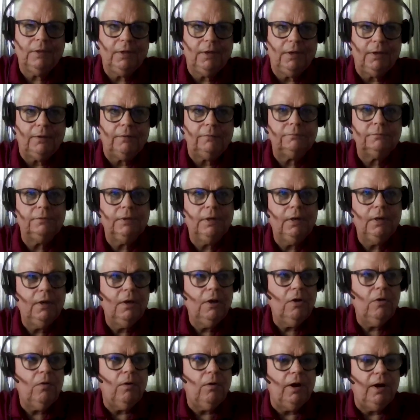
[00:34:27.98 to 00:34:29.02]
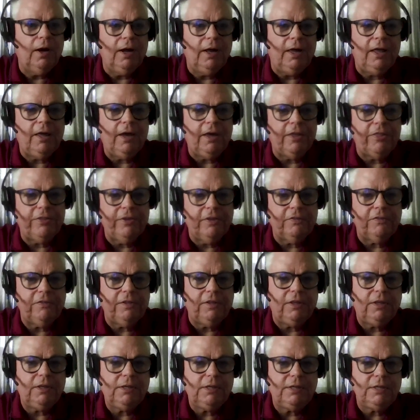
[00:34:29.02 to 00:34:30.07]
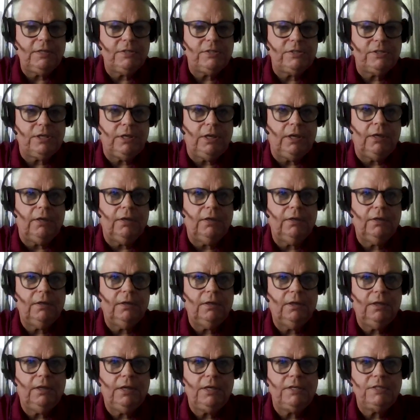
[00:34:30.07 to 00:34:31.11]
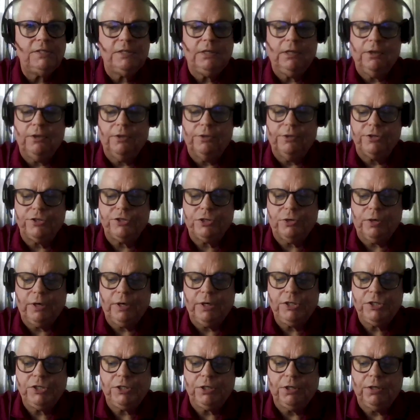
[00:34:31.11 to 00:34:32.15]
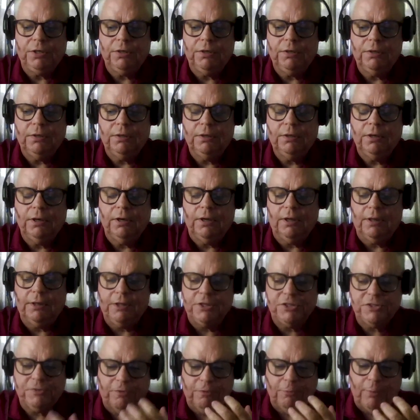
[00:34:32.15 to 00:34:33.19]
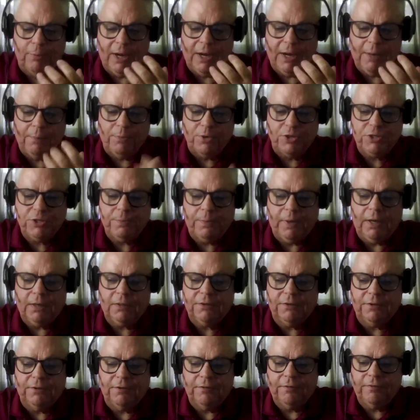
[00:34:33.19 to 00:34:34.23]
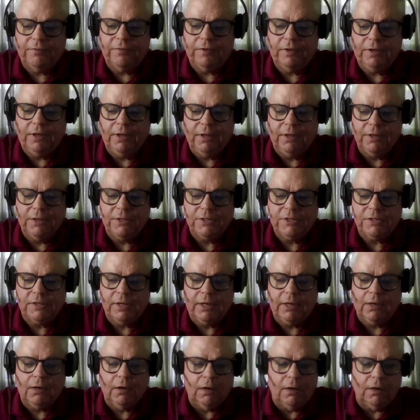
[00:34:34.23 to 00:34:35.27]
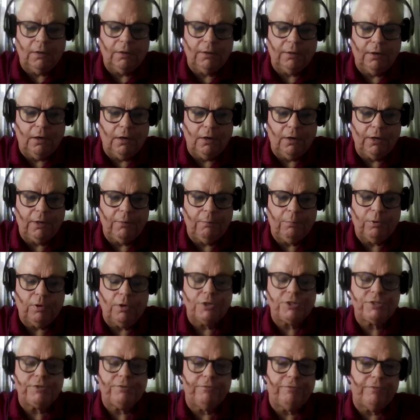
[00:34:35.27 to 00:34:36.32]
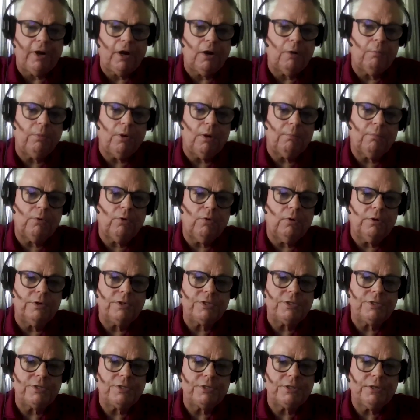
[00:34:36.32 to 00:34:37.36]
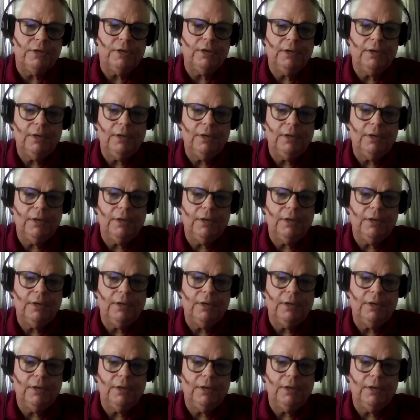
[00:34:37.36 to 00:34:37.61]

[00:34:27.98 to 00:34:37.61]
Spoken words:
Yeah. Well, I think the easy illustration, at least from my perspective, is like our in-person fire pump courses.